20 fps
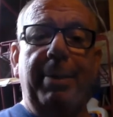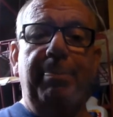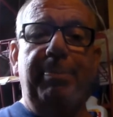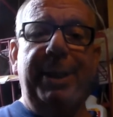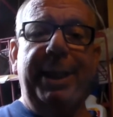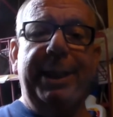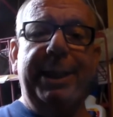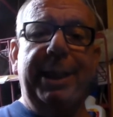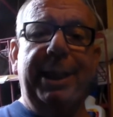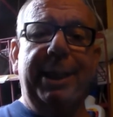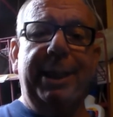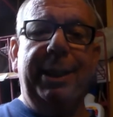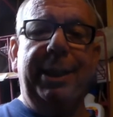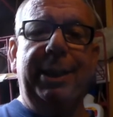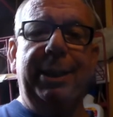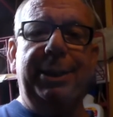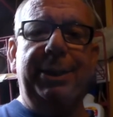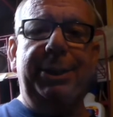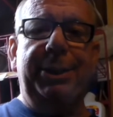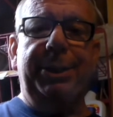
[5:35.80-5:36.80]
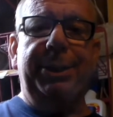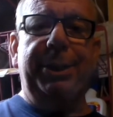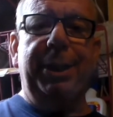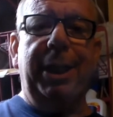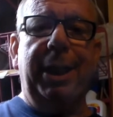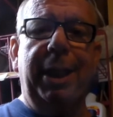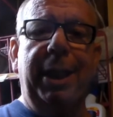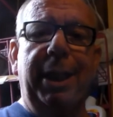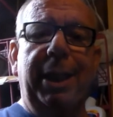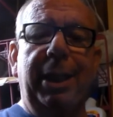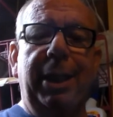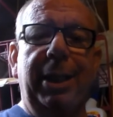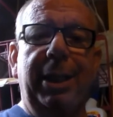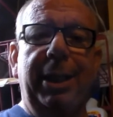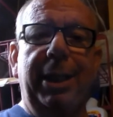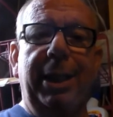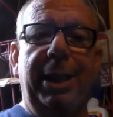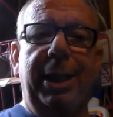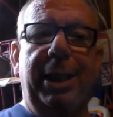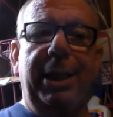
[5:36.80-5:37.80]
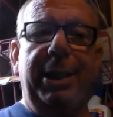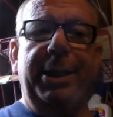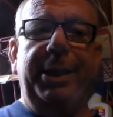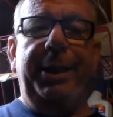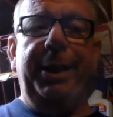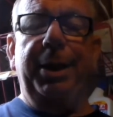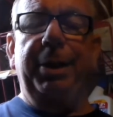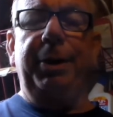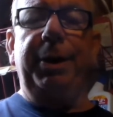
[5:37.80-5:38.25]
because, you know,